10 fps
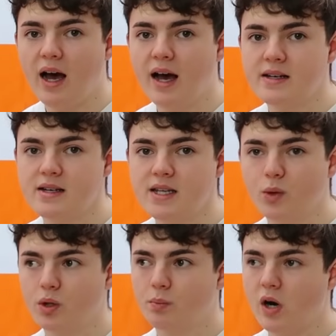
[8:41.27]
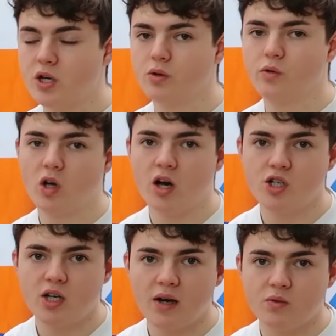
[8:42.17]
and deal with the pressure of
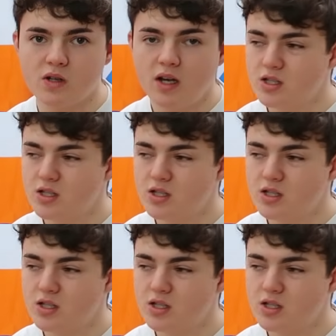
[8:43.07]
charge downs.